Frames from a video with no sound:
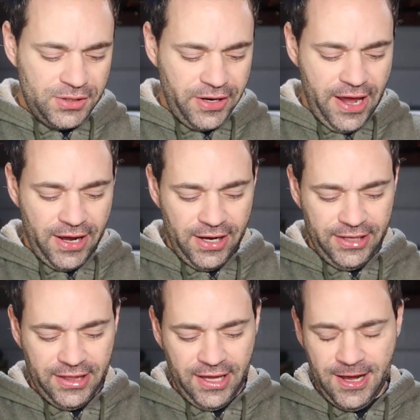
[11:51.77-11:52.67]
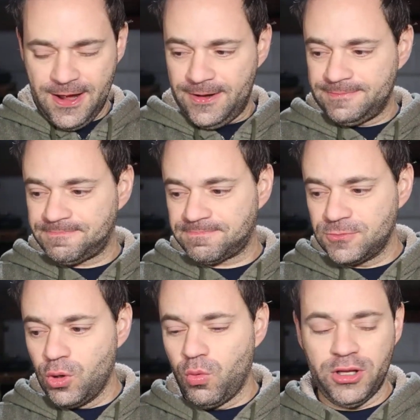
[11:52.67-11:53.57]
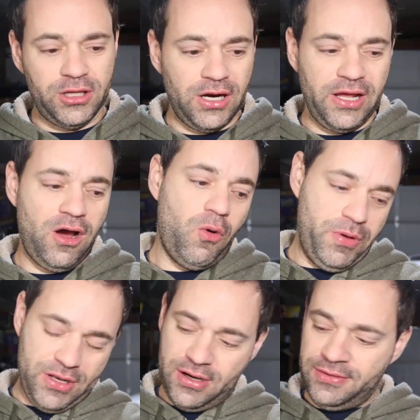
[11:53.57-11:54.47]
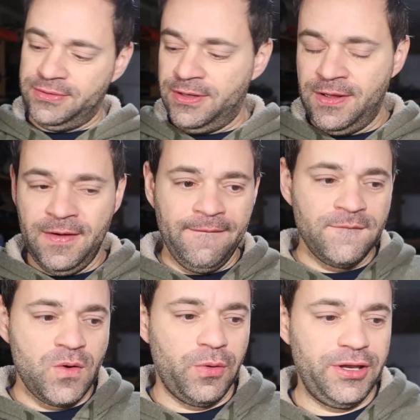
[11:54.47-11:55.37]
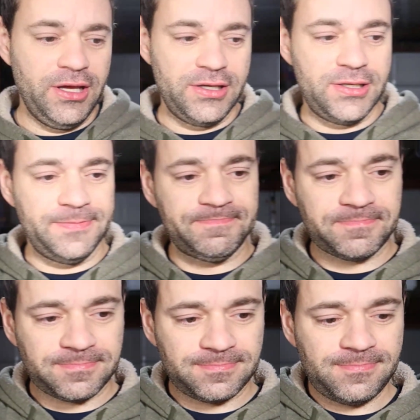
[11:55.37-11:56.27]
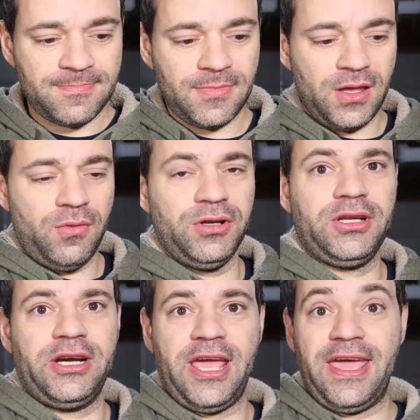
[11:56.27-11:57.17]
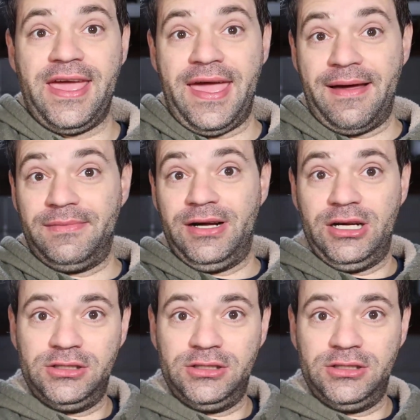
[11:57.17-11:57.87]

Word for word: So yeah, I think 1:30 I'll be done with this. 1:30 a.m.